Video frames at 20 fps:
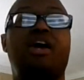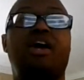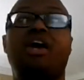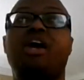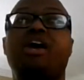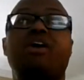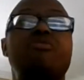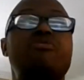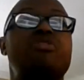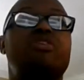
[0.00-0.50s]

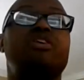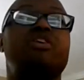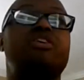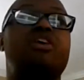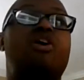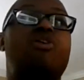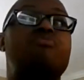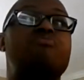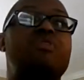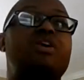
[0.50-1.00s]
he really
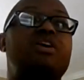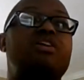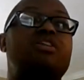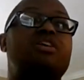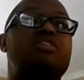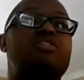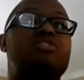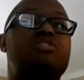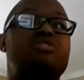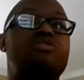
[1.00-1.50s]
don't mean
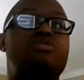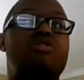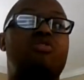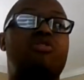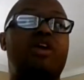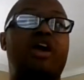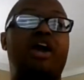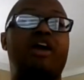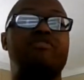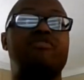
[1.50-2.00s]
that you
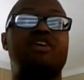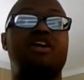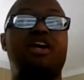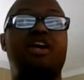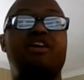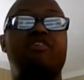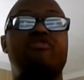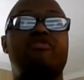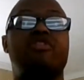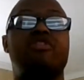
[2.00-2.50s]
don't have to
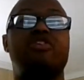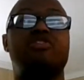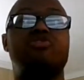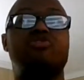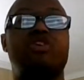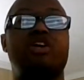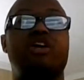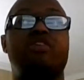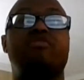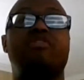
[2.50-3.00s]
eat from the
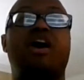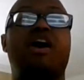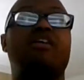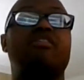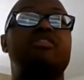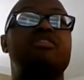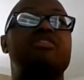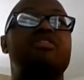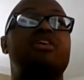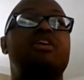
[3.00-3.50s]
tree of
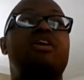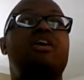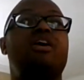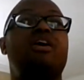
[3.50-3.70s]
knowledge.